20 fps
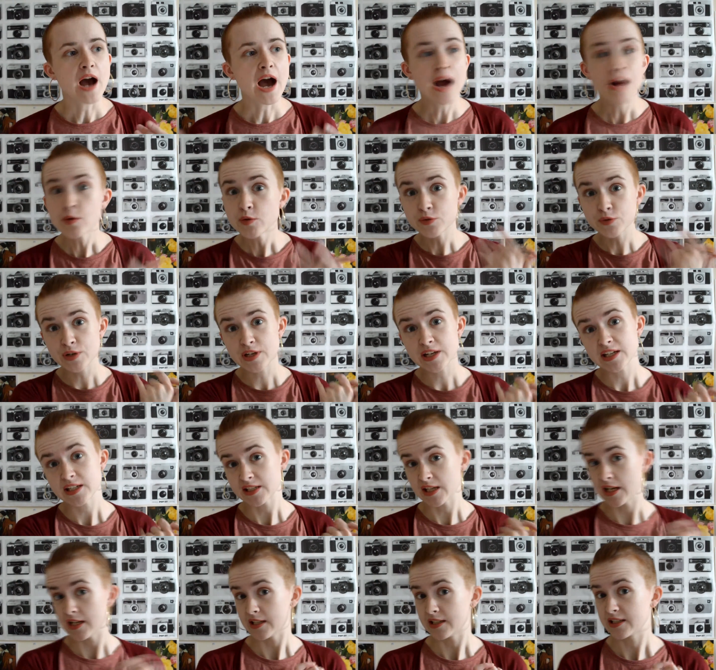I was really
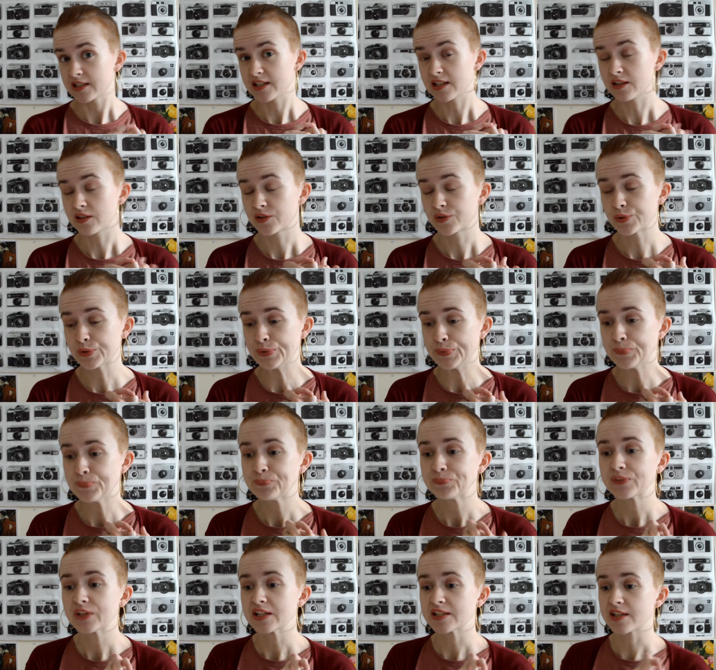excited to see the store,
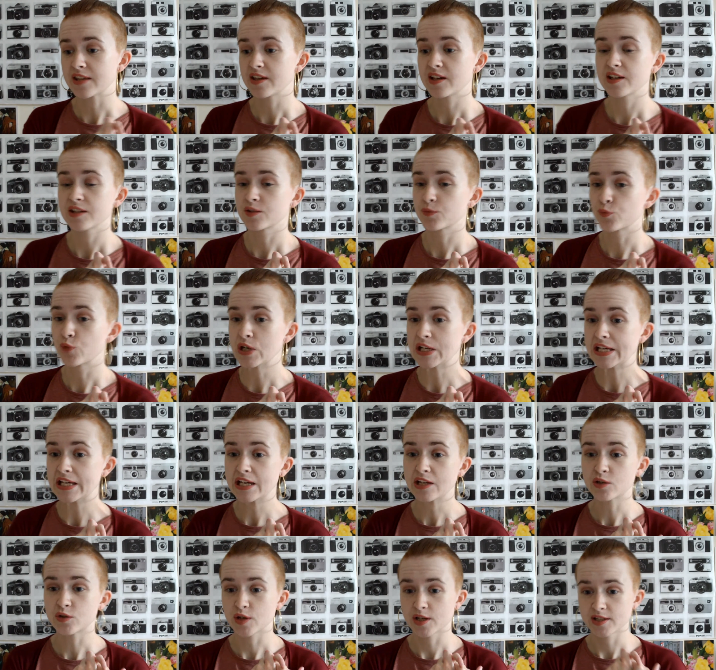because I think it's really
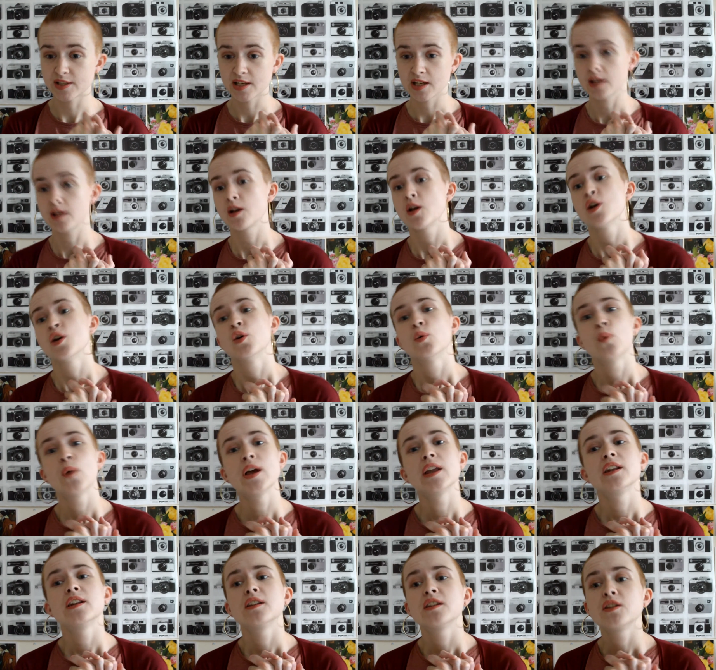interesting
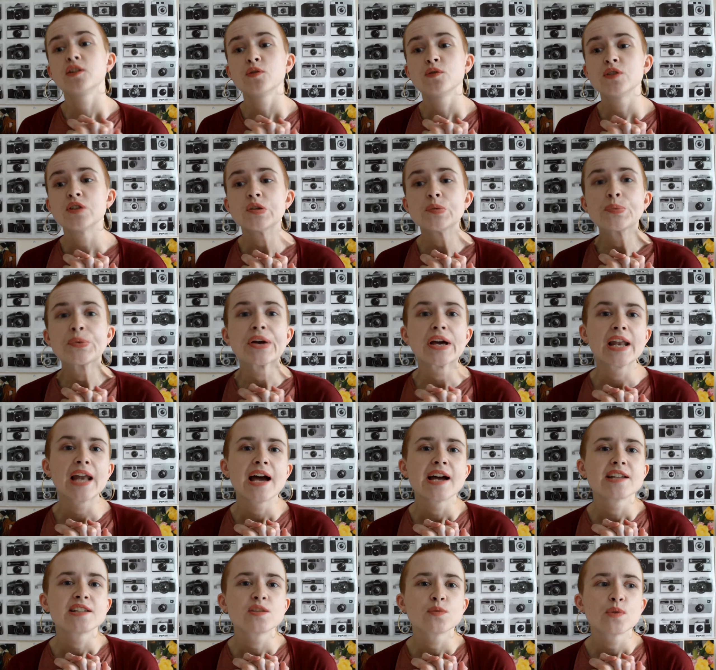when YouTube
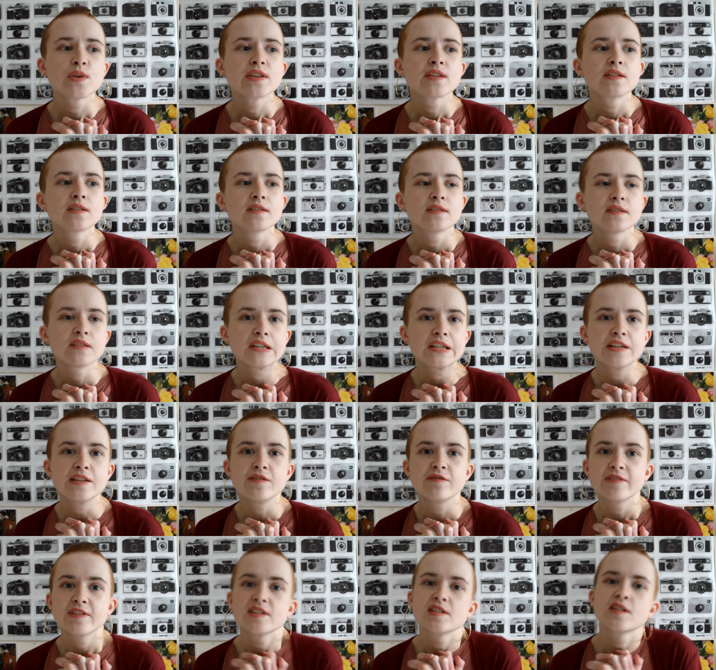collides with the
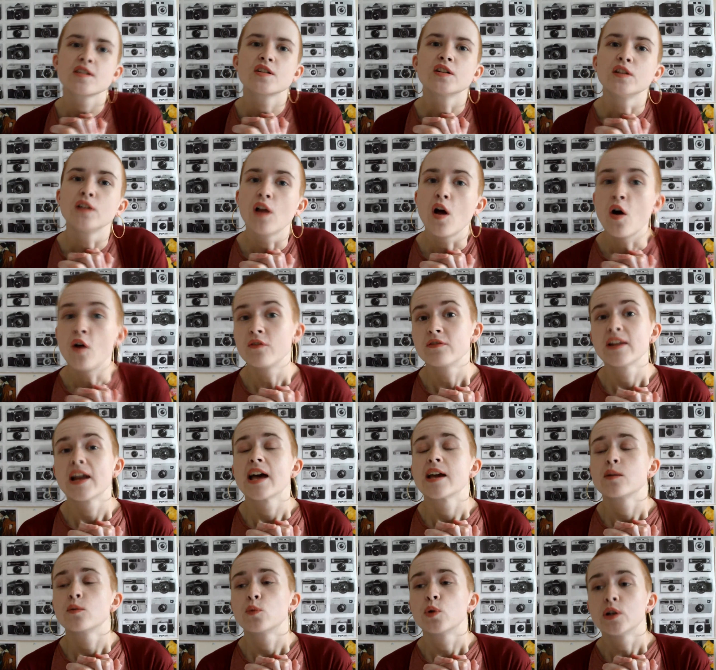physical
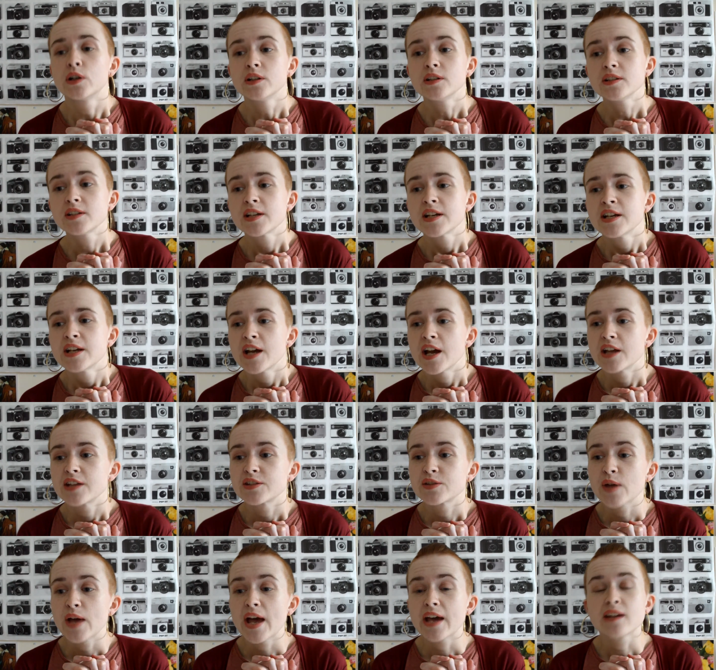offline world, and
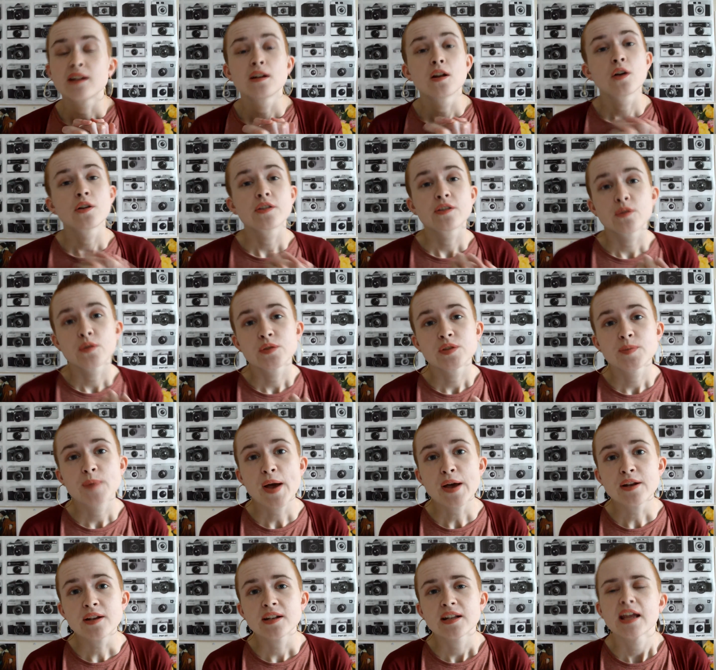so I had a lot of thoughts
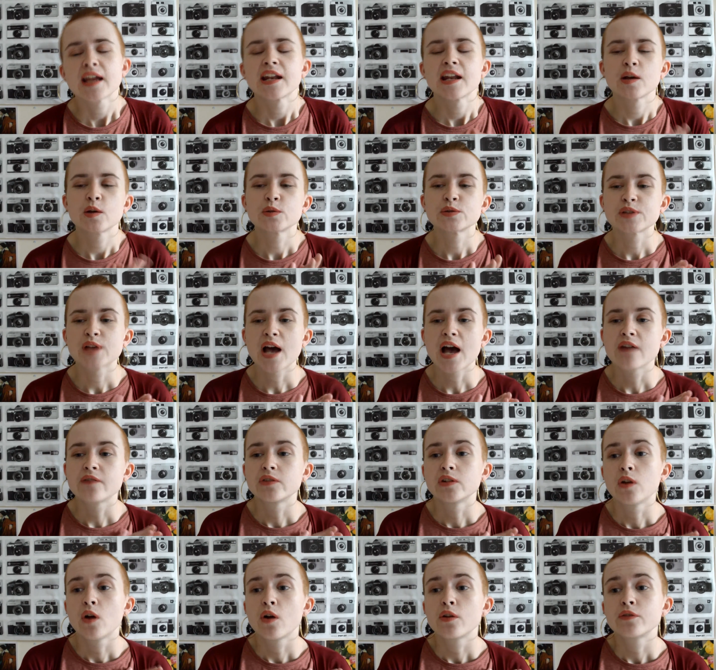about it, and I also have a
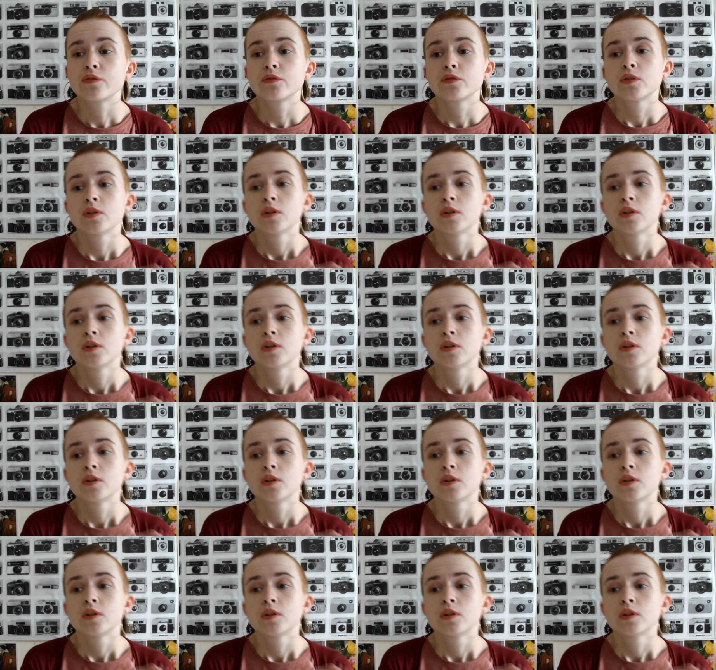lot of